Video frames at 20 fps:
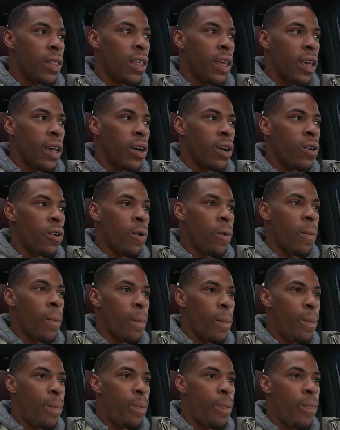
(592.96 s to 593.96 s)

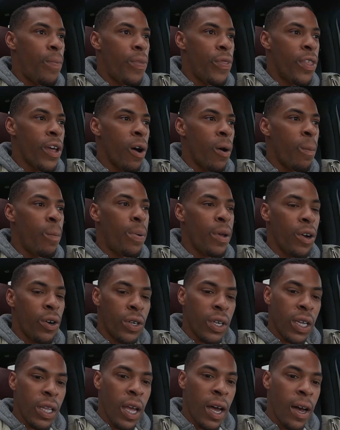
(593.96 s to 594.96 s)
they'll
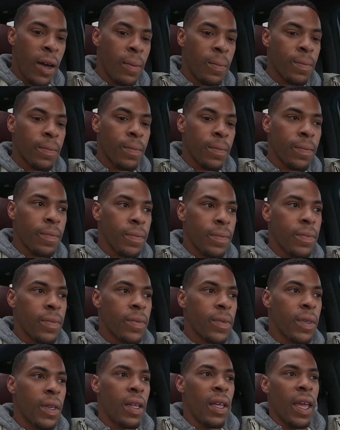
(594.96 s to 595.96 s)
build it up.
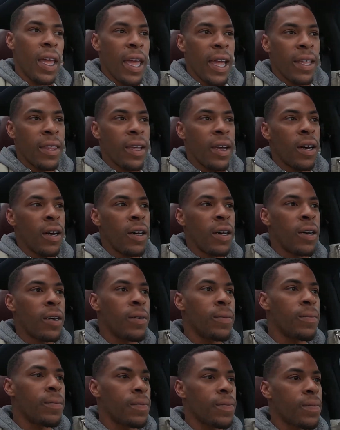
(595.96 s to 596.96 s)
And
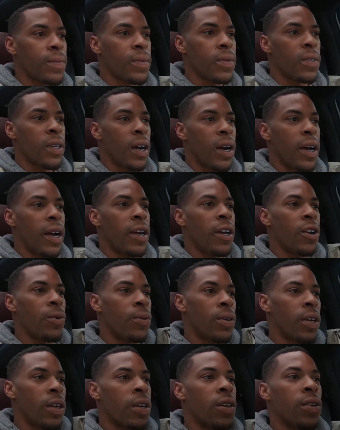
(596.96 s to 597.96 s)
all right, here
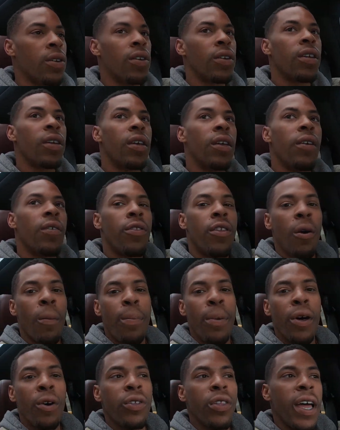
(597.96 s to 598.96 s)
we go. they'll
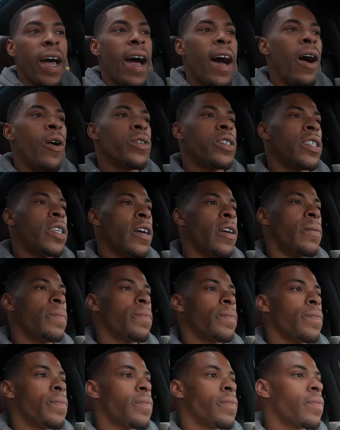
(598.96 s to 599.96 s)
build the house up,
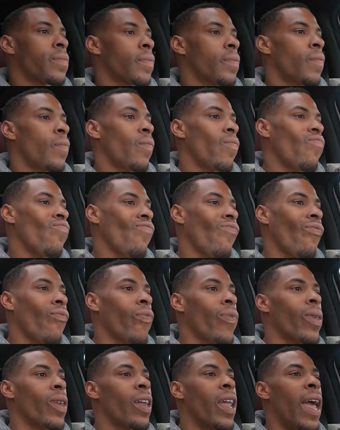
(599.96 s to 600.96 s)

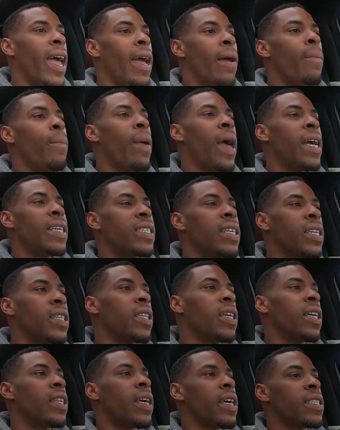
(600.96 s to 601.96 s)
and
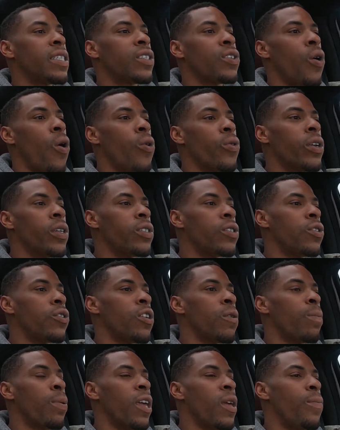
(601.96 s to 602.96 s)
basically they sold it to
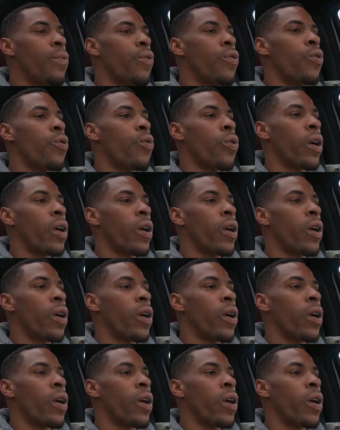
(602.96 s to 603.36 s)
the people who